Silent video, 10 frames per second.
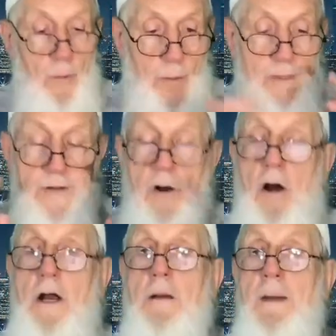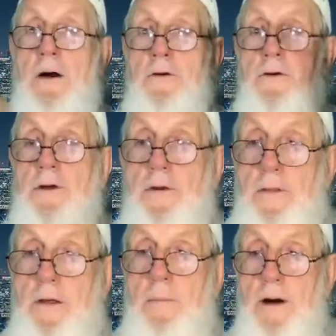that we'll be talking about
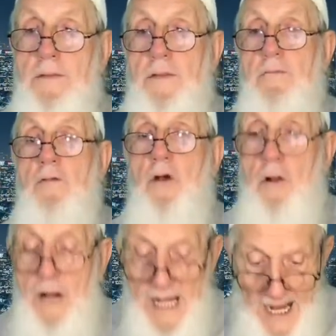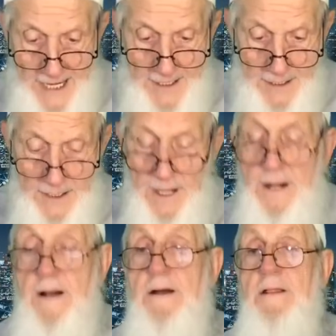during the month of Dhul Qaeda.
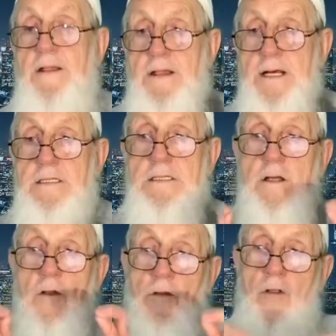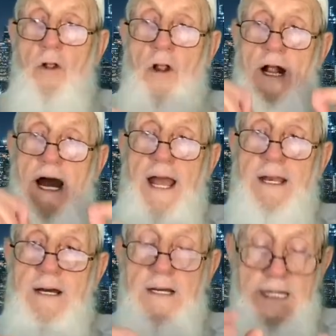This Dhul
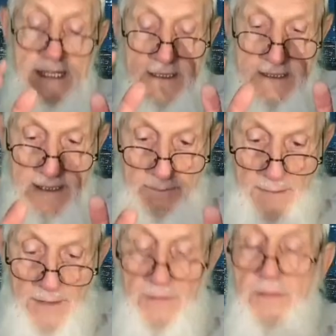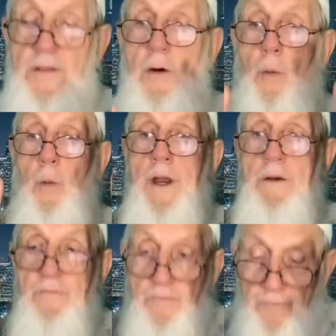Qaeda is the month that
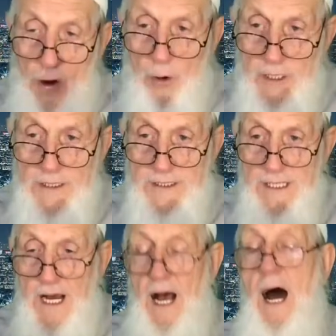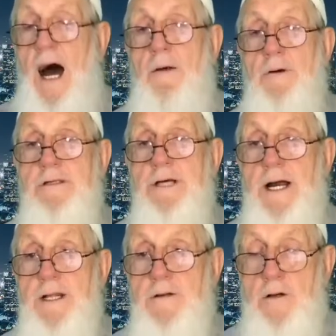we focus on
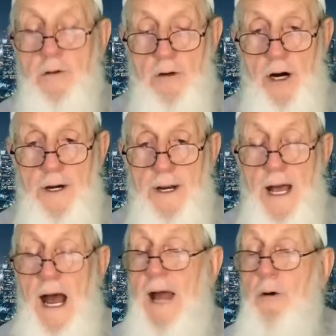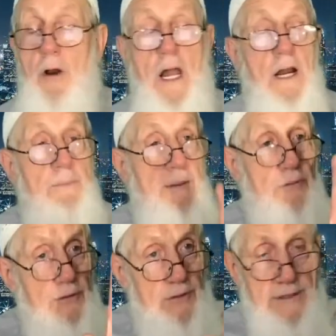reciting the Quran. I know a lot of
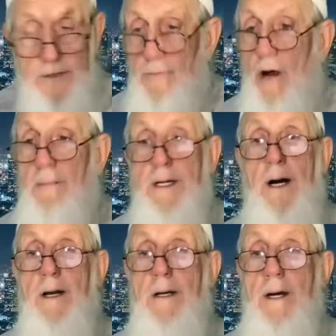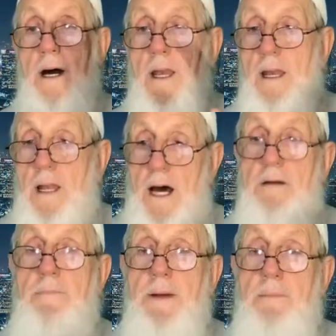people do this in Ramadan. A
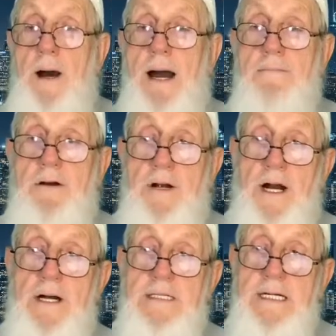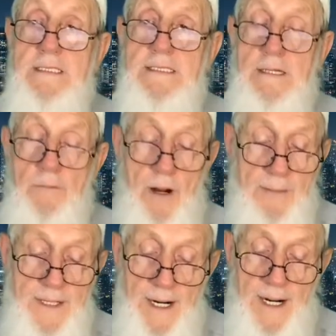lot of people have their contests in
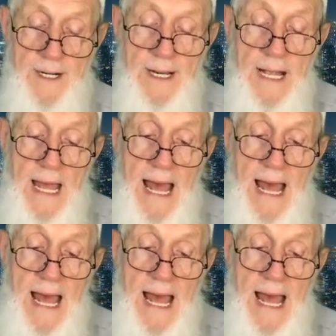Ramadan.